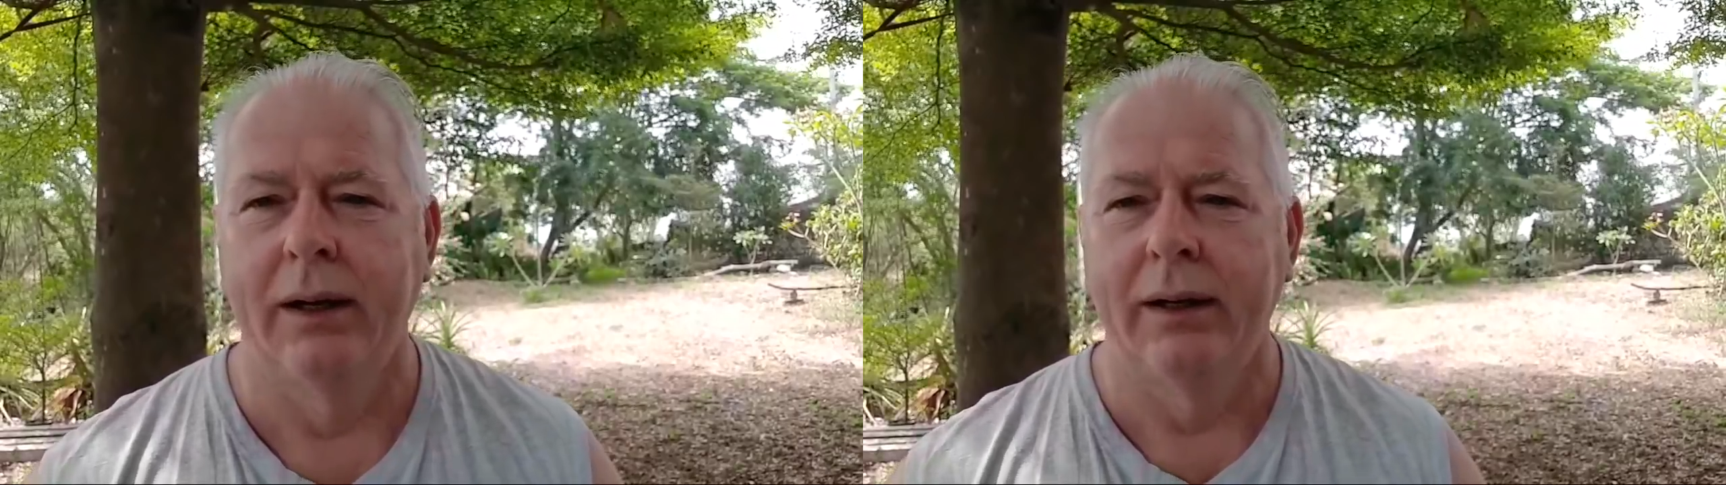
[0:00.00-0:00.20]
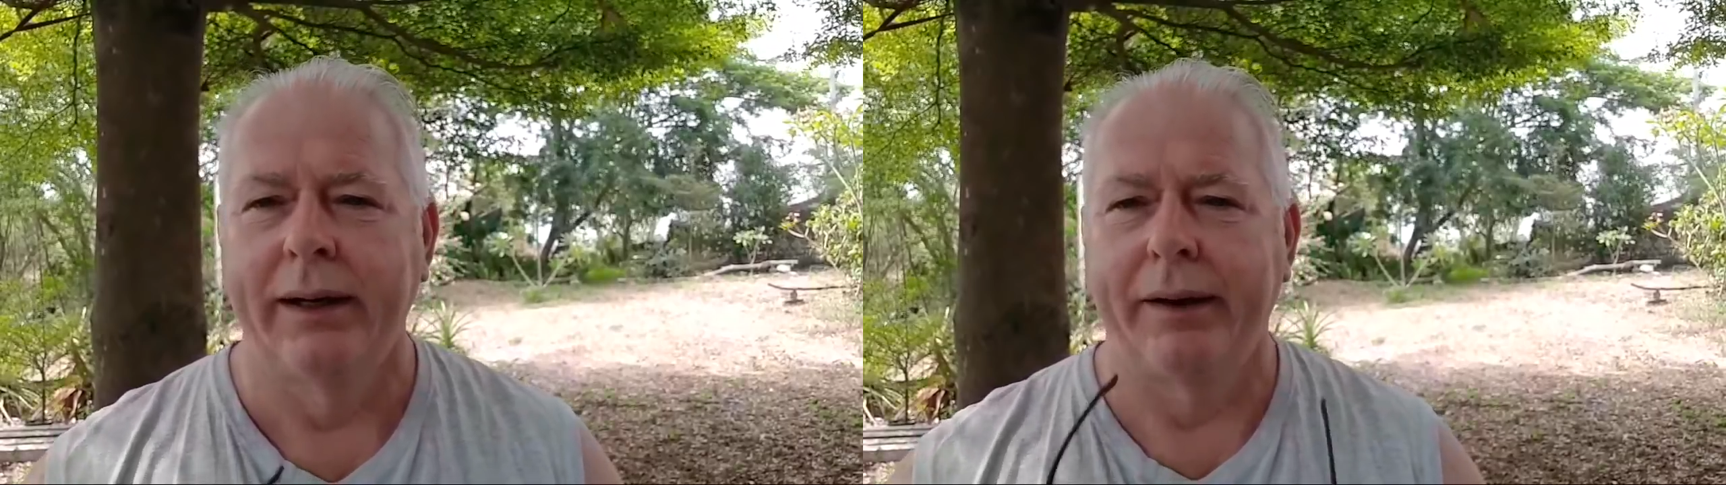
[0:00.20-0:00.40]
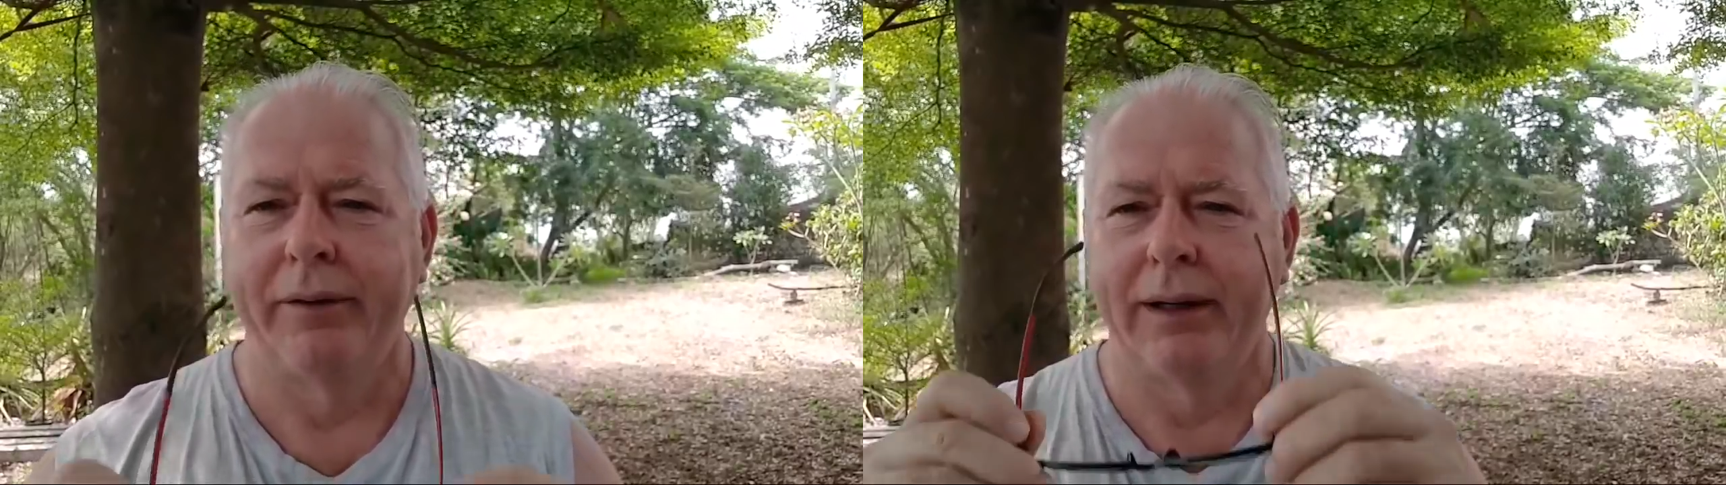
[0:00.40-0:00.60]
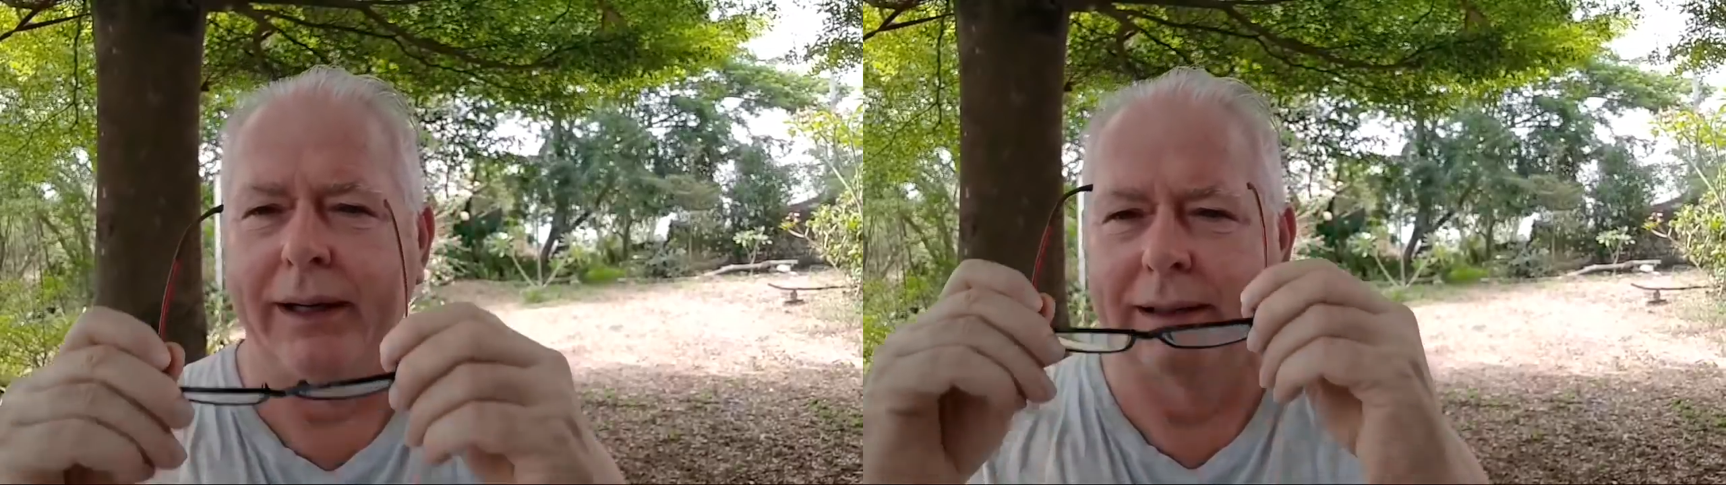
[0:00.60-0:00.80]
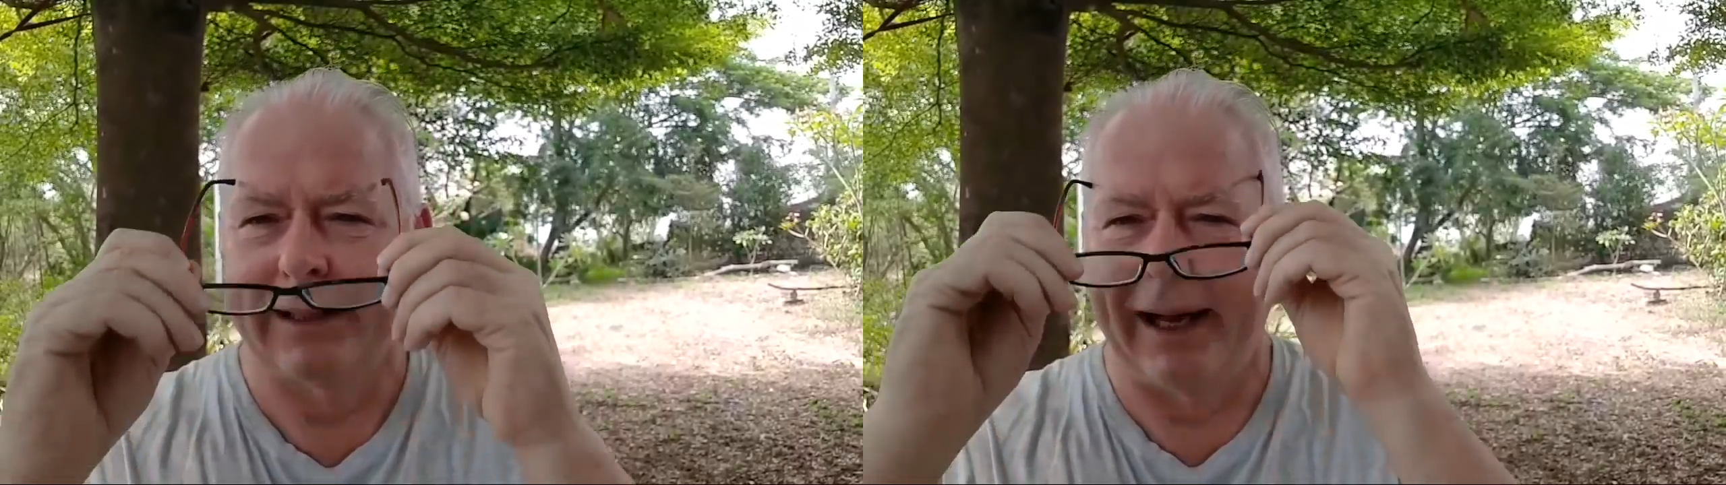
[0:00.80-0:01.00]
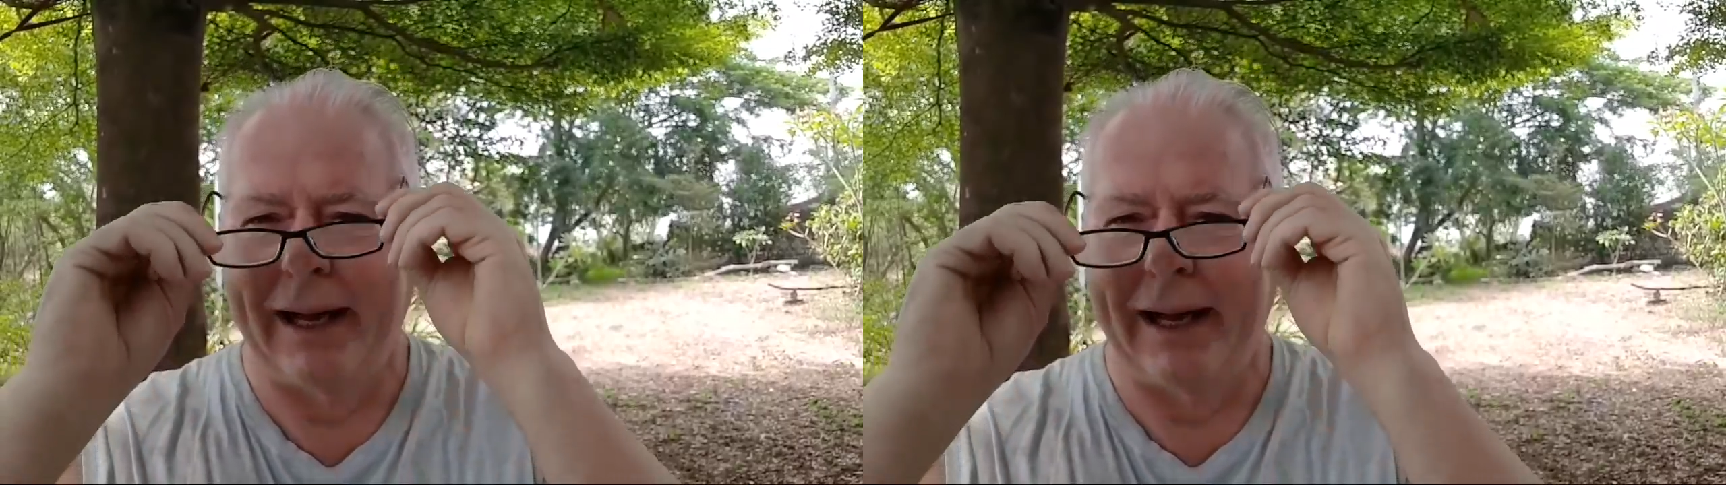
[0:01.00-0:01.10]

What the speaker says: Kevin is at